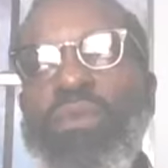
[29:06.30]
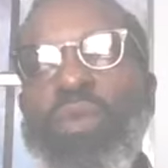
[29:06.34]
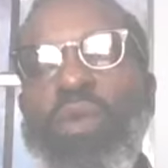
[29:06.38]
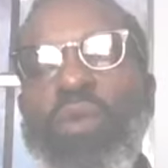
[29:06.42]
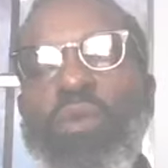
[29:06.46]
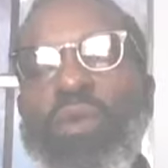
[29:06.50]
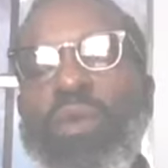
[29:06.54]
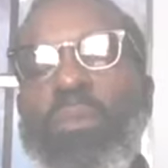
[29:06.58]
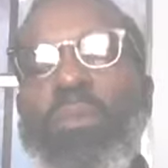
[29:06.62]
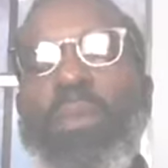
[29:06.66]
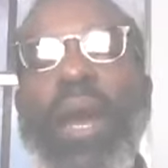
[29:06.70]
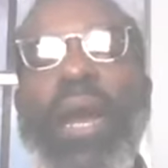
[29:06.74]

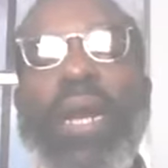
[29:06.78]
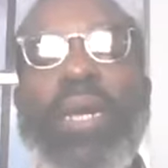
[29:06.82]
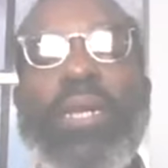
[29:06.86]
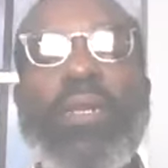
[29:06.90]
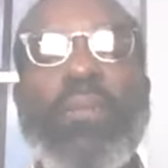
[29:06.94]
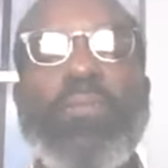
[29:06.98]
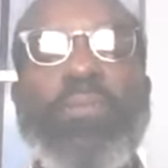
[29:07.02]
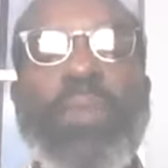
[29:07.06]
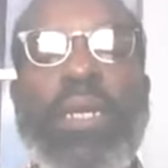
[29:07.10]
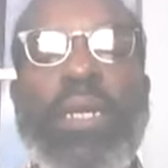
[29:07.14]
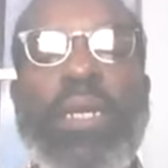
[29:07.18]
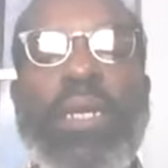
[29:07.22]
reminded
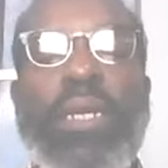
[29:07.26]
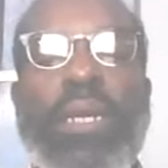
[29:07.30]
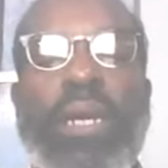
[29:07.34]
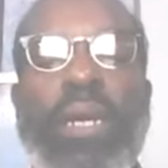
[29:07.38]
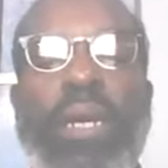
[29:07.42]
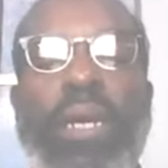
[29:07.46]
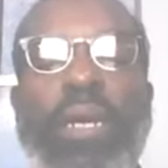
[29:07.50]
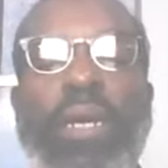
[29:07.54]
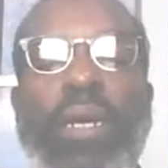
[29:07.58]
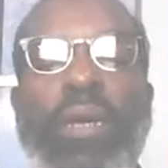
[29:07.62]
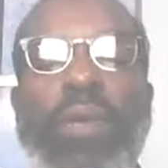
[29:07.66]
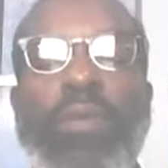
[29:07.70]
me
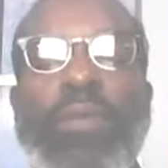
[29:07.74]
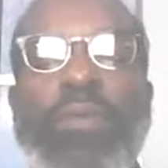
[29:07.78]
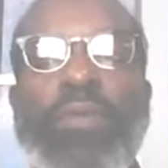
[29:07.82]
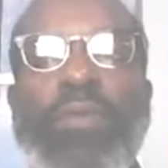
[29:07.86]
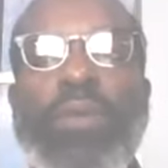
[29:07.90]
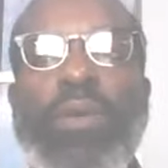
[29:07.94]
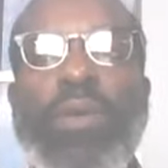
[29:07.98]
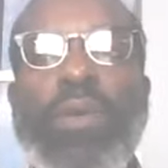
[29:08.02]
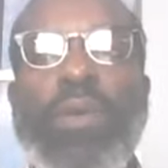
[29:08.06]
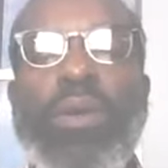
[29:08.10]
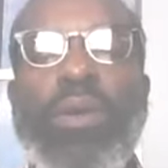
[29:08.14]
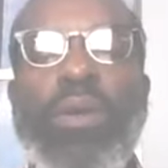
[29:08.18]
of
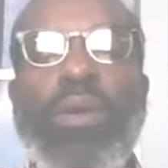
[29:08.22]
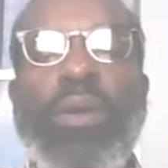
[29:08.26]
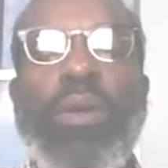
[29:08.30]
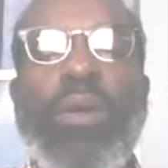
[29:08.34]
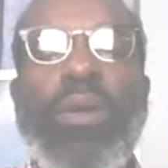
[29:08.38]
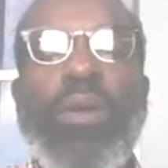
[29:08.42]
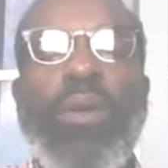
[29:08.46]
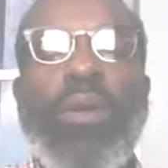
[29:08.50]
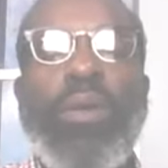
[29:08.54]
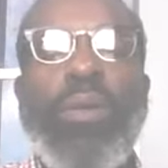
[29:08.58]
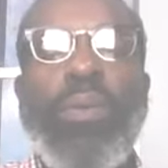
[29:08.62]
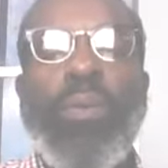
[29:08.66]

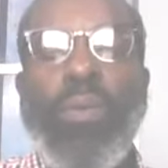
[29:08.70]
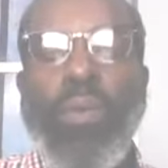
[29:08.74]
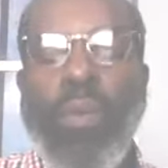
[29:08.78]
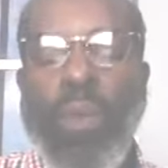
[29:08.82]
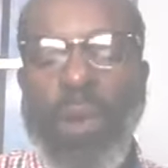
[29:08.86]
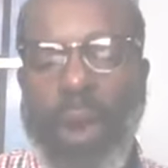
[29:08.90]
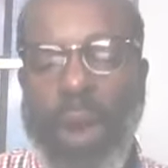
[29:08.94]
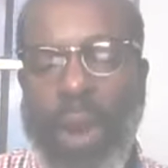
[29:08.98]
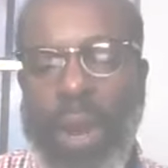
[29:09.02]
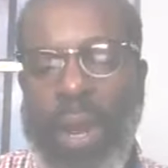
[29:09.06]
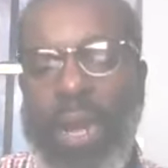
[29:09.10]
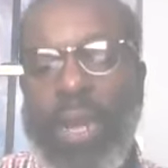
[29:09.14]
where
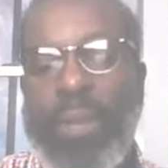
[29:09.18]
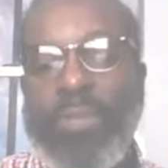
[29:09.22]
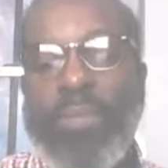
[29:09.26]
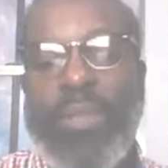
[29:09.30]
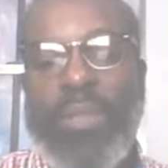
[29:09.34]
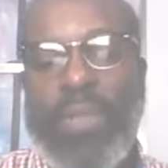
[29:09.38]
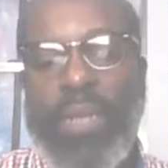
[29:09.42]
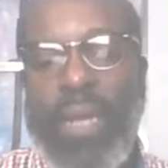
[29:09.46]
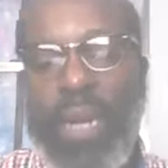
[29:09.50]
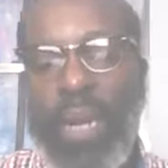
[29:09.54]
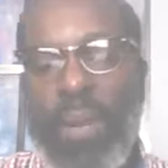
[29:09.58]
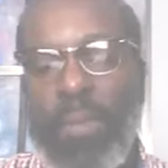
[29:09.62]
I am
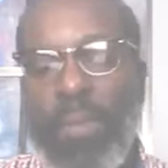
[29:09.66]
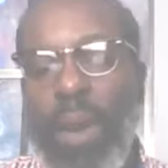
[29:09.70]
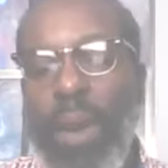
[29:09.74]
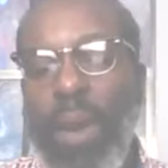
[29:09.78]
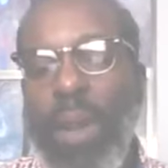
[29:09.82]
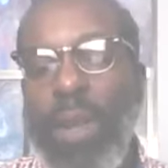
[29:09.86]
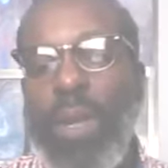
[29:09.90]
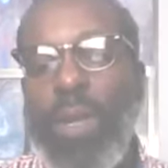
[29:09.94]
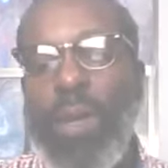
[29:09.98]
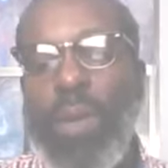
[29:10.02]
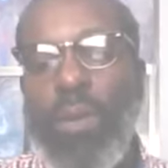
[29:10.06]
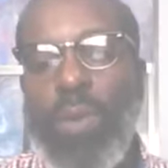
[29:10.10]
today in my
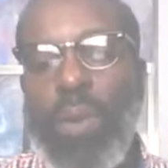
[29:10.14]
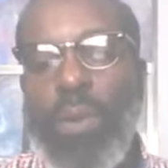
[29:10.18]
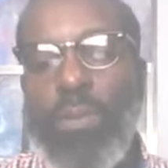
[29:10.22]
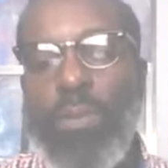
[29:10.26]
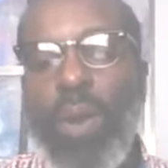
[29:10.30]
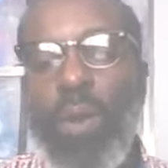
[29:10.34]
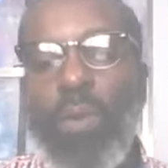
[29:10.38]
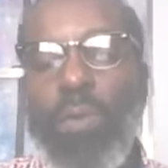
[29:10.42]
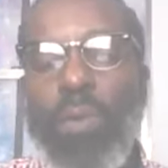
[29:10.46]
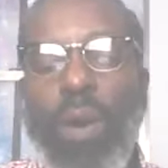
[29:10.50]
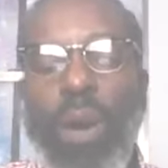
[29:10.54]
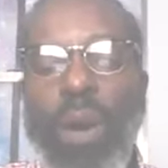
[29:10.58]
in my
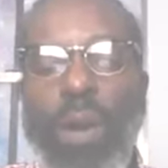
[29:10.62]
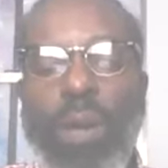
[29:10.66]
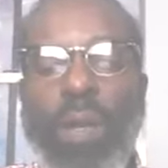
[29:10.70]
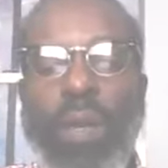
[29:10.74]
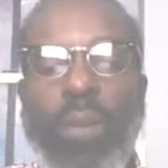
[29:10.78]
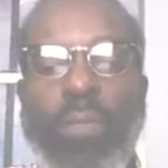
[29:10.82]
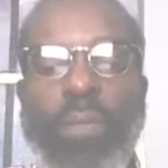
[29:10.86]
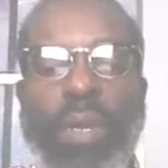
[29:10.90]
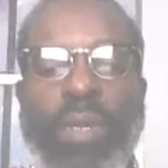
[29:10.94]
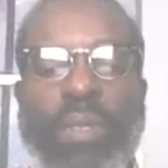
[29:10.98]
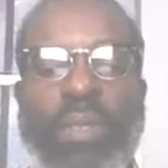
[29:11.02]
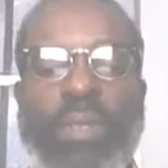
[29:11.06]
walk, in
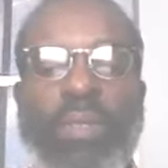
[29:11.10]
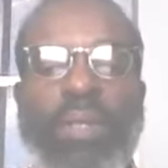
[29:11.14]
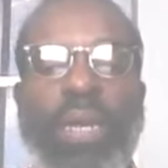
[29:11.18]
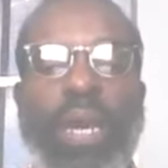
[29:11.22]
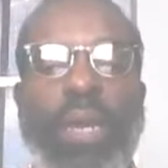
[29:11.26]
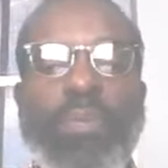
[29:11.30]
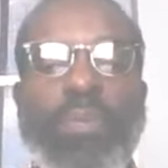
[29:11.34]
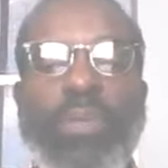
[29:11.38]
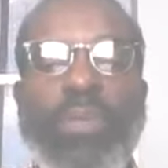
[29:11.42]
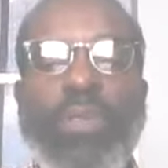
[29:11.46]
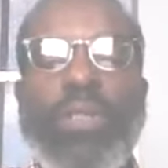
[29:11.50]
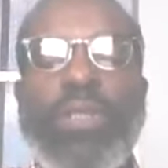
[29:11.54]
my
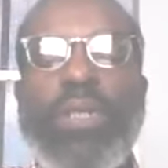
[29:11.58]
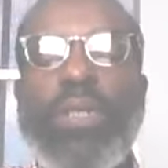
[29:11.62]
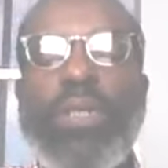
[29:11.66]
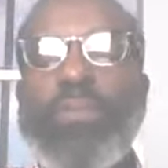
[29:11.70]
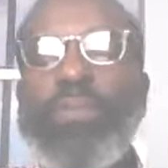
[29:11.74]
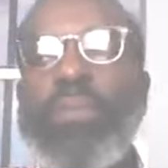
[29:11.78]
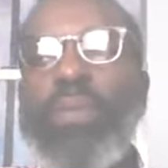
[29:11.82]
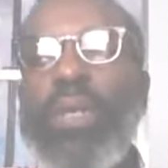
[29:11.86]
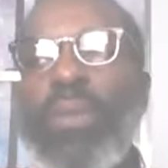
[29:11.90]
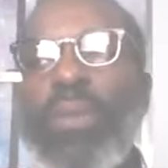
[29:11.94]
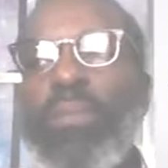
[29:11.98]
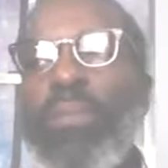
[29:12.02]
discipleship,
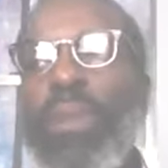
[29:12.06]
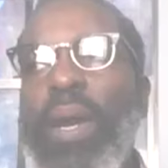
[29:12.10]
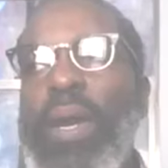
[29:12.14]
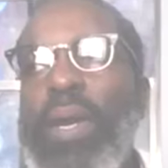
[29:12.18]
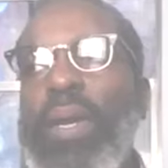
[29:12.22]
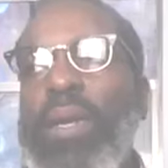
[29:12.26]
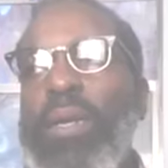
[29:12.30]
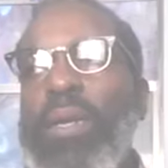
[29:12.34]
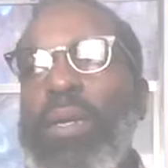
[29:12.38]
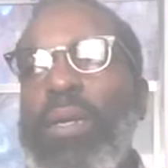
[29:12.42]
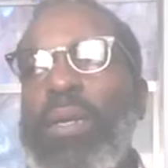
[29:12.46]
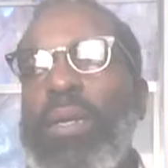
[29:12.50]
in my
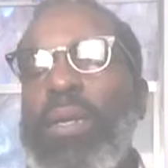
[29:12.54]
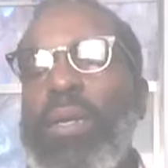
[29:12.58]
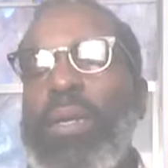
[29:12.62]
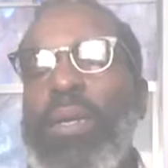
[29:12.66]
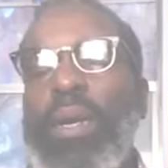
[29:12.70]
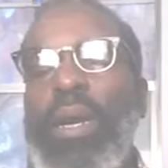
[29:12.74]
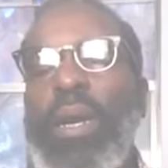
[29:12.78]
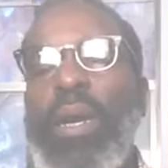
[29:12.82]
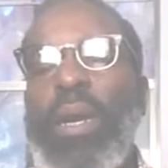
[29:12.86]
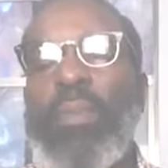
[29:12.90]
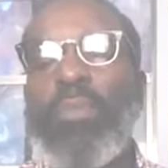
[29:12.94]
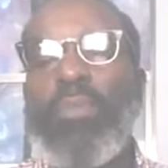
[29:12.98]

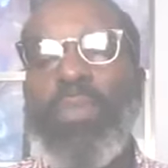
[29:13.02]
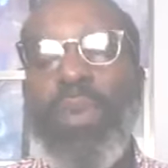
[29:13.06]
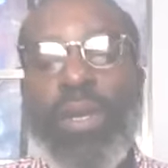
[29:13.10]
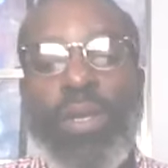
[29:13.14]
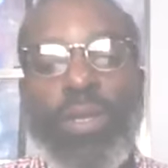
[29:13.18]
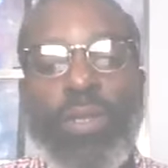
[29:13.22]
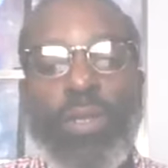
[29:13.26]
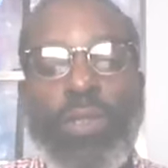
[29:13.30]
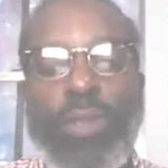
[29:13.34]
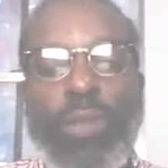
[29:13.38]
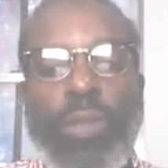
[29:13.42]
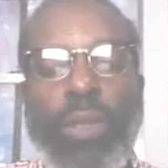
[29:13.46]
uh,
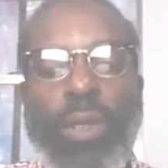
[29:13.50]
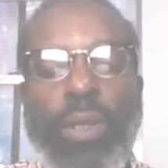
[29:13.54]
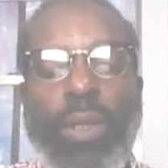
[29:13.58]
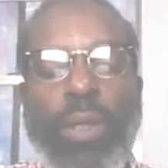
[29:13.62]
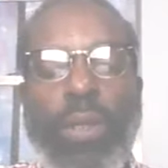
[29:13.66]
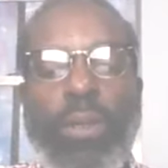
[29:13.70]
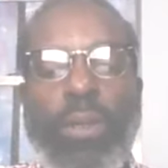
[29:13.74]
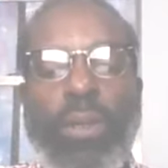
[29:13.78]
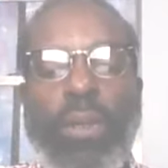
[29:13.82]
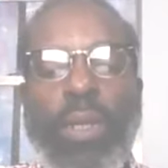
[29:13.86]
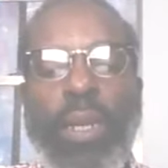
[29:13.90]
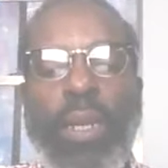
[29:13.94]
ministry
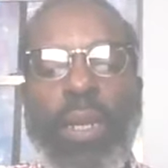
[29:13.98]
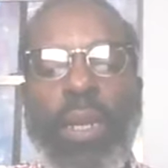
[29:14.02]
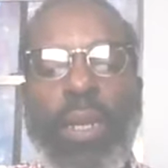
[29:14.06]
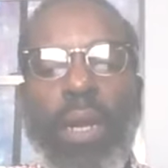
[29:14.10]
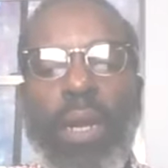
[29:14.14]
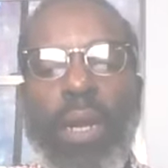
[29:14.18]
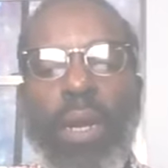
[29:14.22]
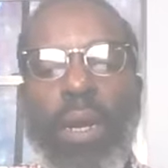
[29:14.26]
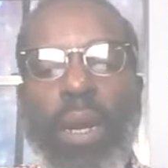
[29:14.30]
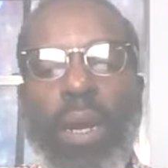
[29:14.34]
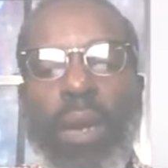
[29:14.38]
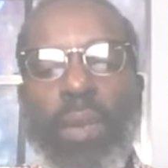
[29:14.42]
that
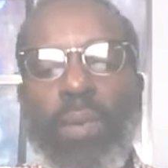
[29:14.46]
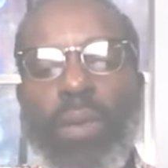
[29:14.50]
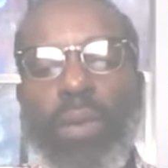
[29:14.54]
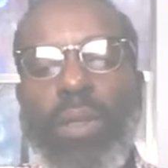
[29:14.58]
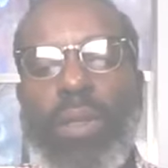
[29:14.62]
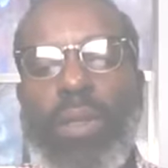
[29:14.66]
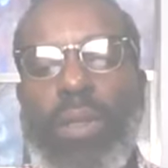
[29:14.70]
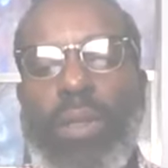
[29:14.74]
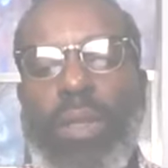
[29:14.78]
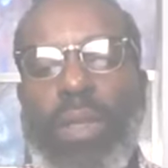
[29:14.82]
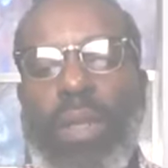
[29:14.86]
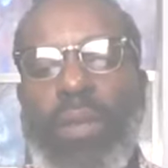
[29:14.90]
uh, I wanted
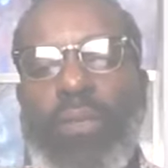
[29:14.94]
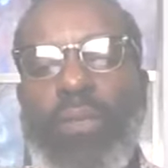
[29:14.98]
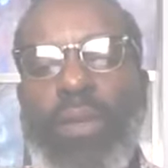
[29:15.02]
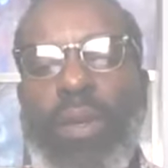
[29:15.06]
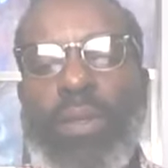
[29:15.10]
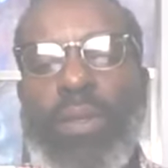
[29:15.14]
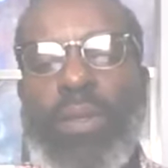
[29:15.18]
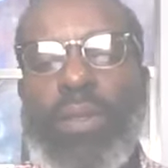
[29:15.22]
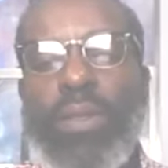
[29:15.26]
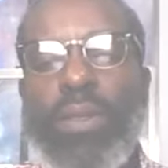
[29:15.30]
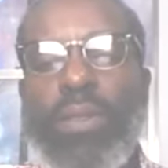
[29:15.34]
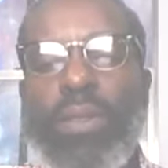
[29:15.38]
to give
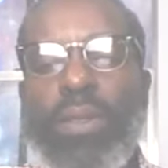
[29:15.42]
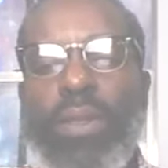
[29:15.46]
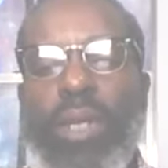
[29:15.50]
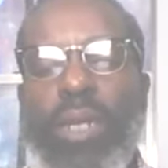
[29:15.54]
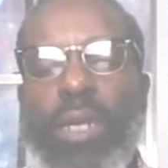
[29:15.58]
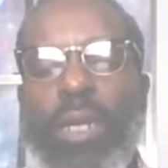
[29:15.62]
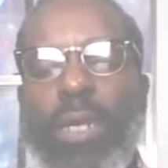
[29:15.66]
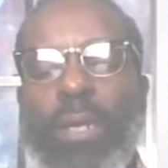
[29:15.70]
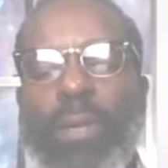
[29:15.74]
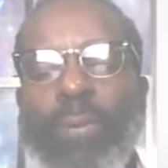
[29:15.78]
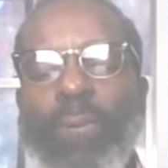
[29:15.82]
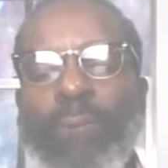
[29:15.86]
others.
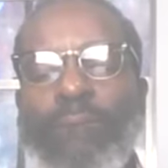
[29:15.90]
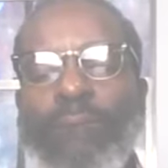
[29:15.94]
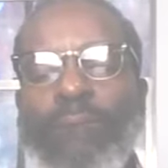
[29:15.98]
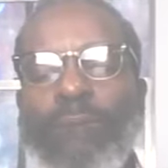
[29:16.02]
Um,